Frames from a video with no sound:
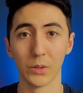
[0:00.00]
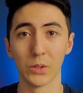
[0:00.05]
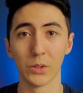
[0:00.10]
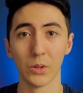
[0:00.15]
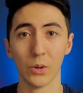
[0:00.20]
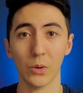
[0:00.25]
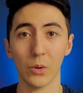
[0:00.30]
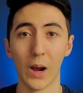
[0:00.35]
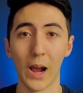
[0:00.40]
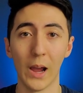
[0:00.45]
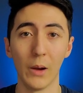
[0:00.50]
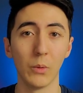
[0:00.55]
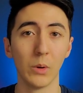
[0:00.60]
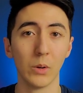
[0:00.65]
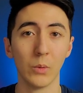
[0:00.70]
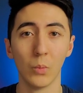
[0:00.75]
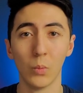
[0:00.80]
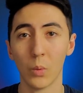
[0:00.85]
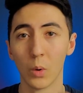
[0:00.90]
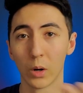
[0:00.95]
So I
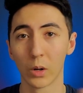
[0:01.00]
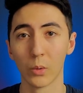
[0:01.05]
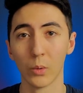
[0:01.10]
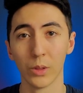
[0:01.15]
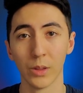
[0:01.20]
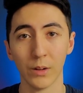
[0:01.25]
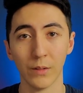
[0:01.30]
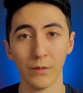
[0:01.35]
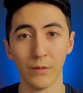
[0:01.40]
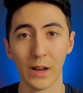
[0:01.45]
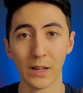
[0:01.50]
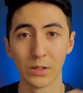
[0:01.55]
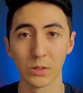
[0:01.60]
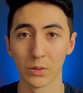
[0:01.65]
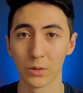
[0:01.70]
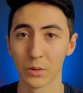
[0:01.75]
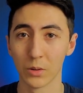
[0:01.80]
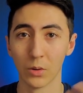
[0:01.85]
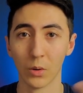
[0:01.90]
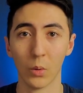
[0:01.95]
would work with an
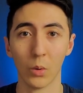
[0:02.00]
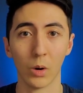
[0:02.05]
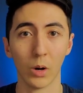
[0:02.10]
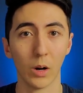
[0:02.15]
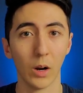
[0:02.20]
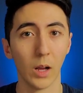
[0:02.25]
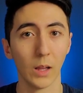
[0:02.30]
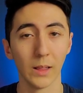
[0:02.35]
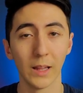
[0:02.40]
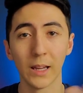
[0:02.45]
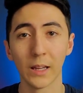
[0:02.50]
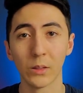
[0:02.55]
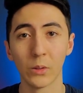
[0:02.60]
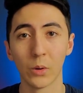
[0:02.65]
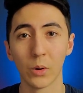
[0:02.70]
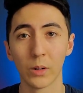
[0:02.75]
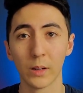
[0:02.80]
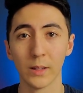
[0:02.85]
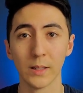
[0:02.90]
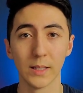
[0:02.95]
investor or a
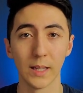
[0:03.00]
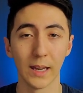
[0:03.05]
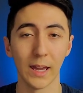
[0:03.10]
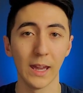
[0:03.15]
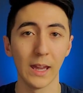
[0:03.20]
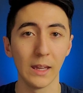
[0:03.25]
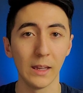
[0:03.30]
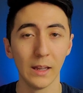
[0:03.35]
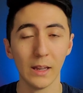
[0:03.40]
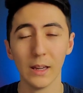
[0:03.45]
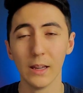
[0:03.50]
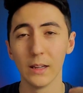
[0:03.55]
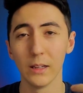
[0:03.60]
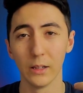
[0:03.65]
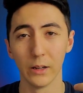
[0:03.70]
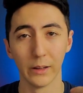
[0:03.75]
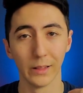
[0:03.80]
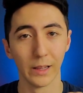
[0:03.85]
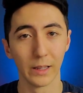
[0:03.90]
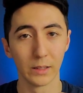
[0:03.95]
landlord and say, hey,
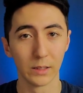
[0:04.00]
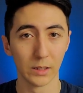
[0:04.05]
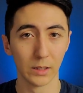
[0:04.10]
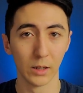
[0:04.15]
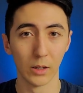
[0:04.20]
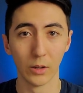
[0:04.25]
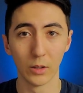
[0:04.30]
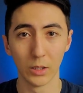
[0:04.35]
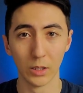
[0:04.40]
I'd like to,